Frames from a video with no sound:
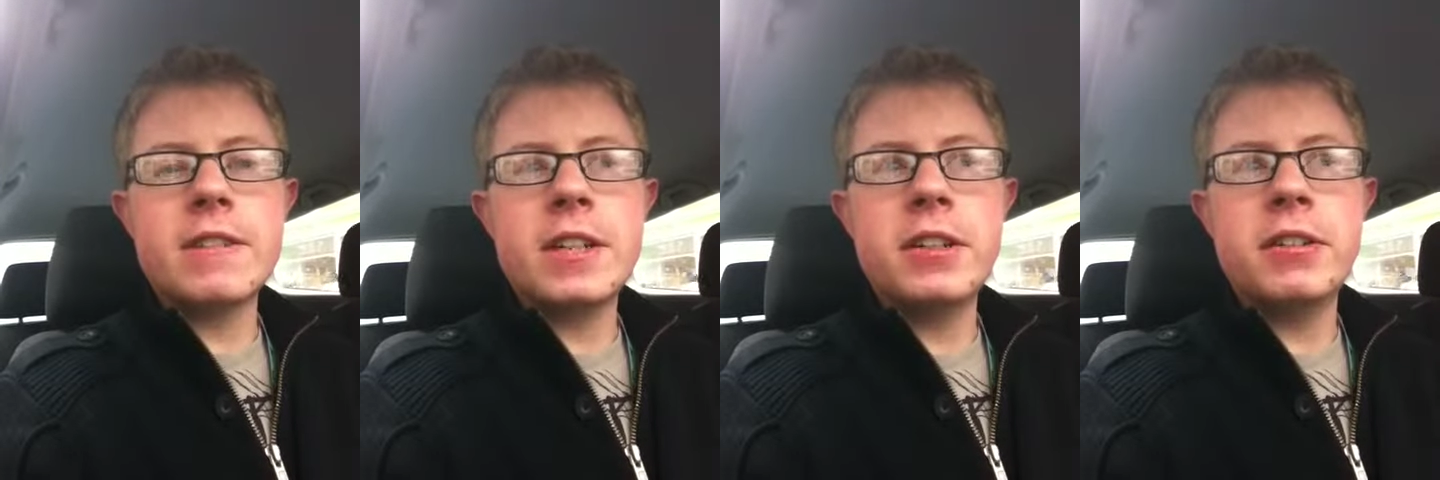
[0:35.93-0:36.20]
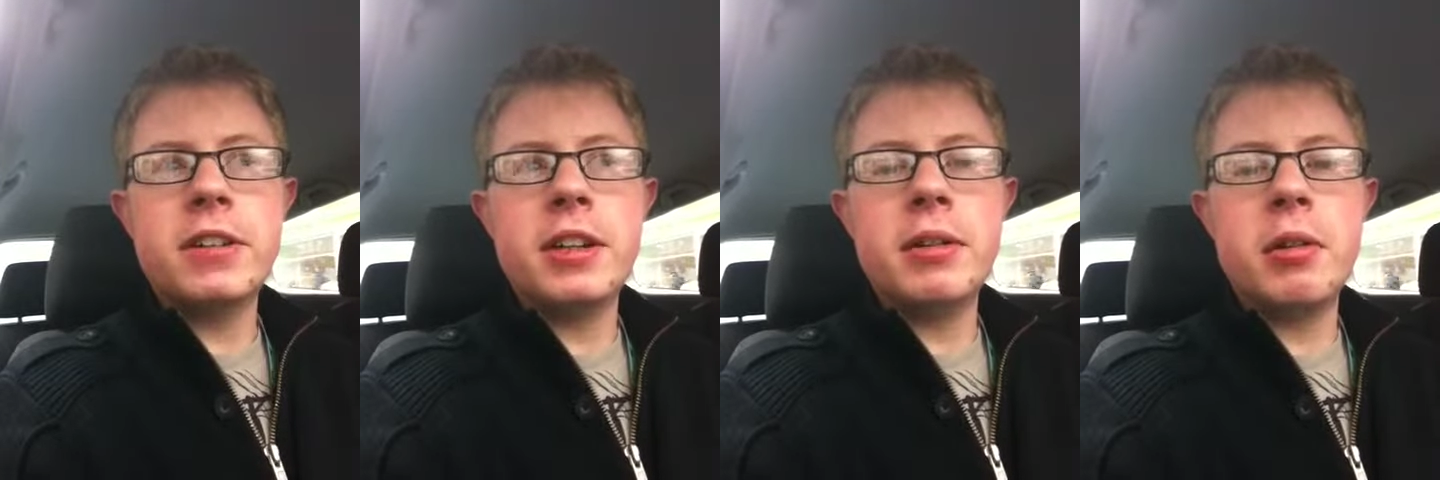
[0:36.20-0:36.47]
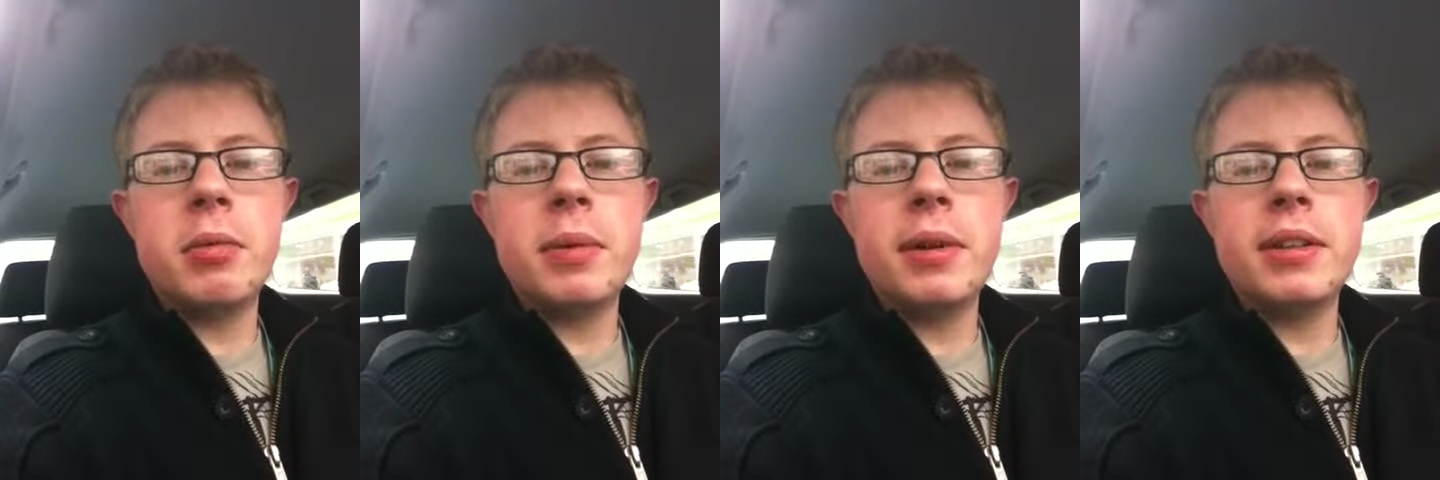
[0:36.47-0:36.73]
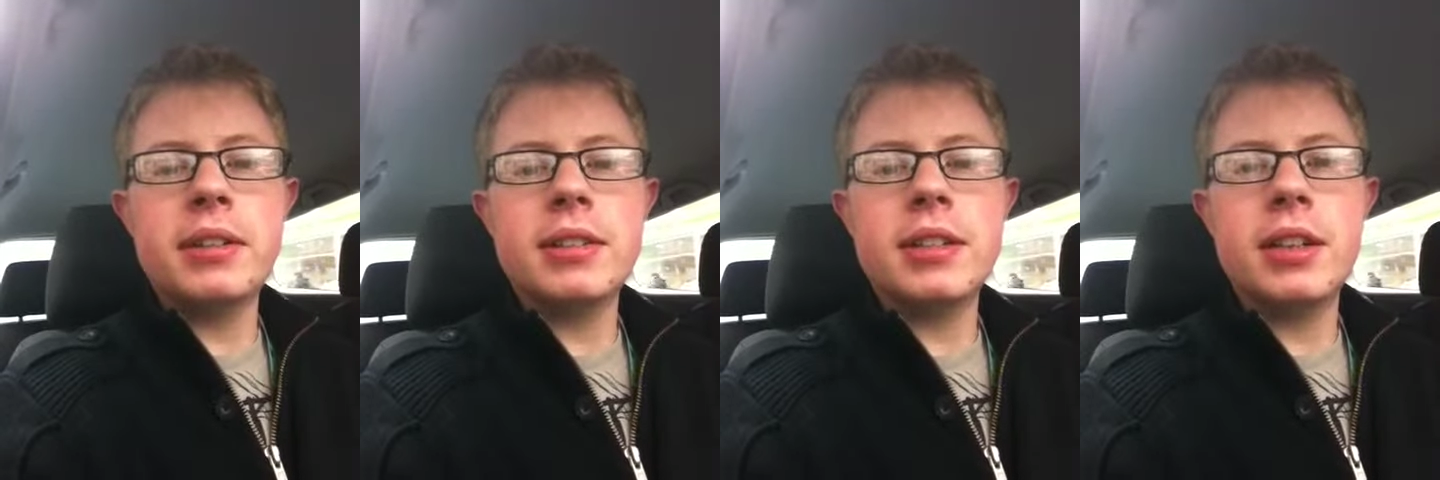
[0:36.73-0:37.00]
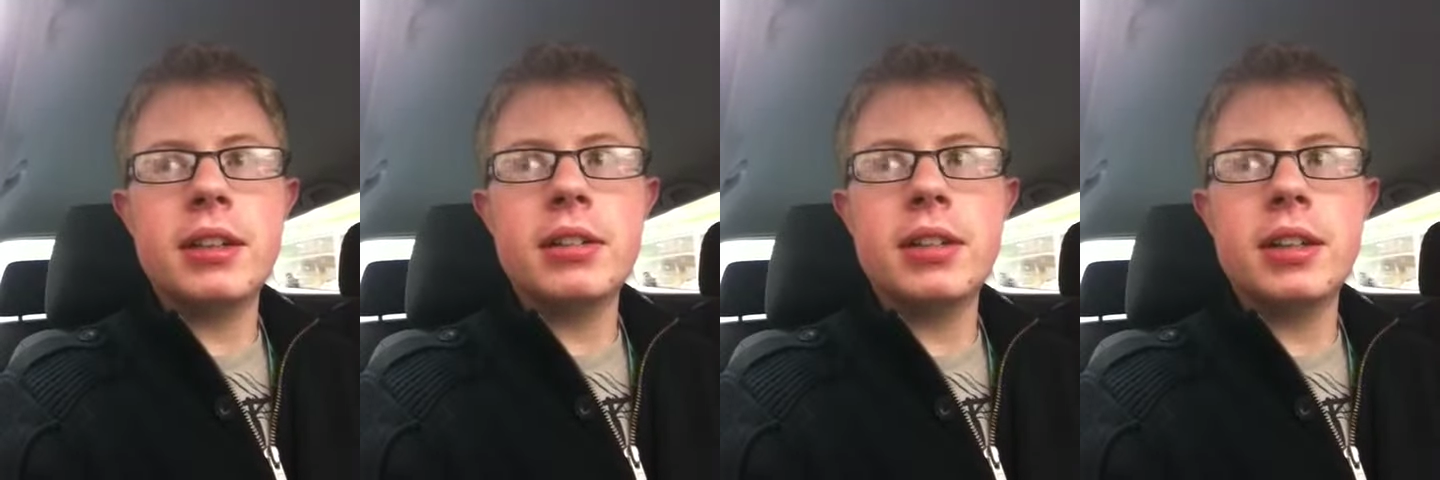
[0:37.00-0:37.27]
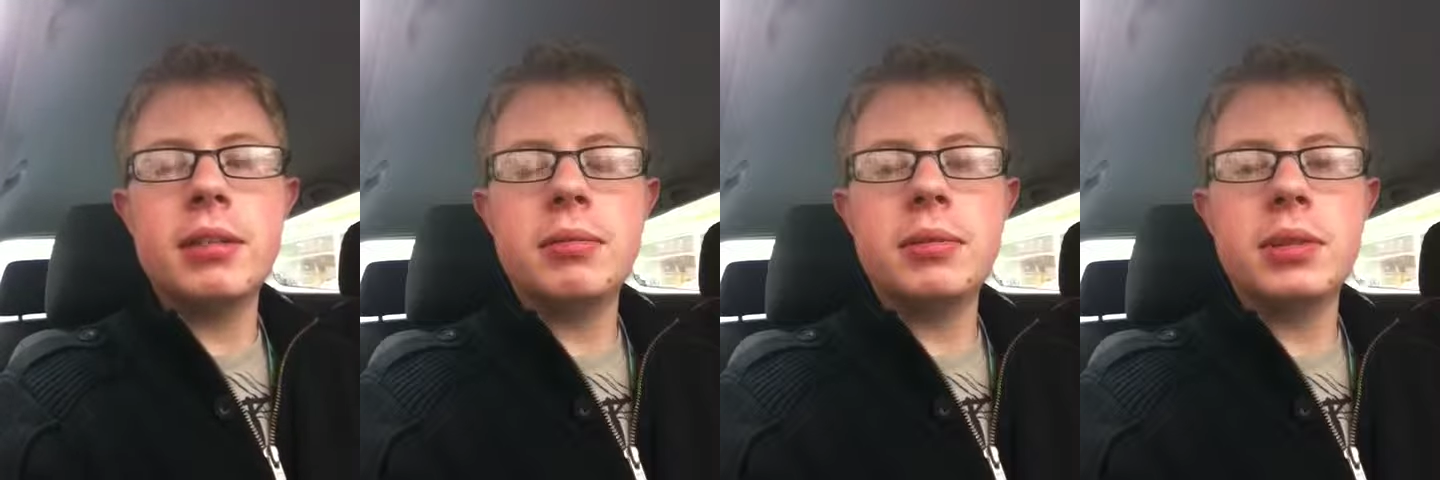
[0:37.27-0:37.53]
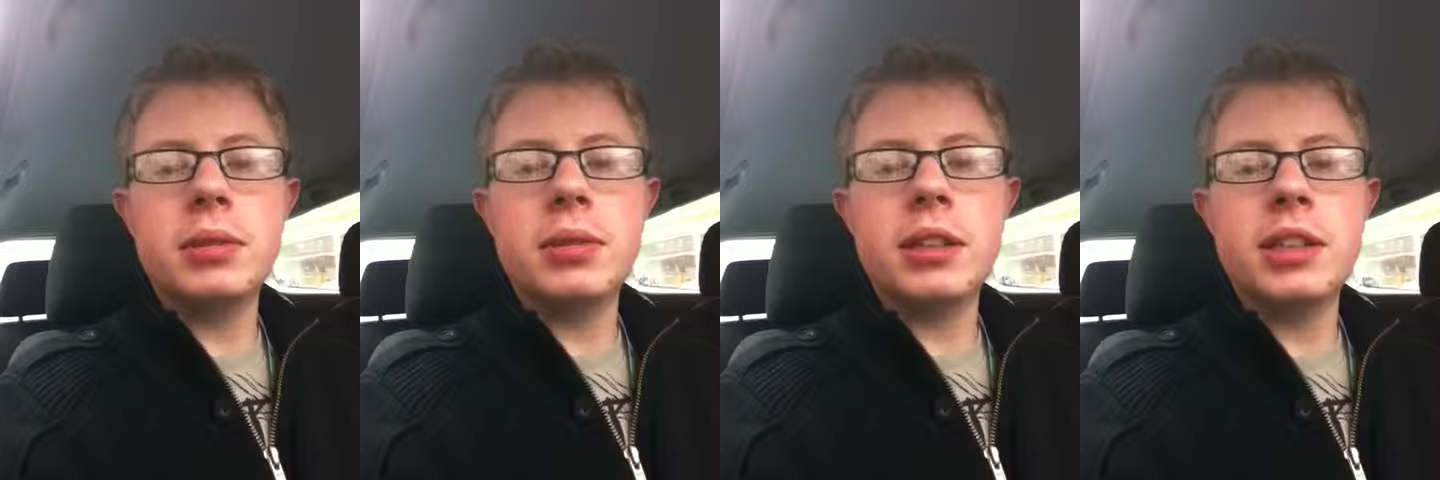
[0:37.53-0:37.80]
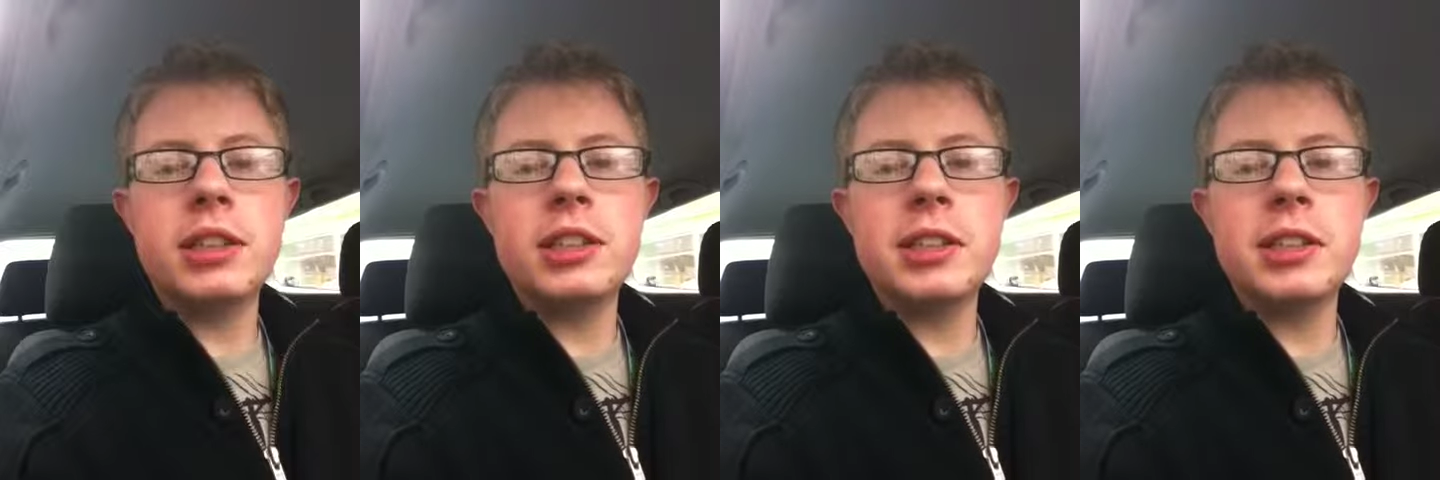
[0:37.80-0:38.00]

hopefully, they won't be able to tell I'm talking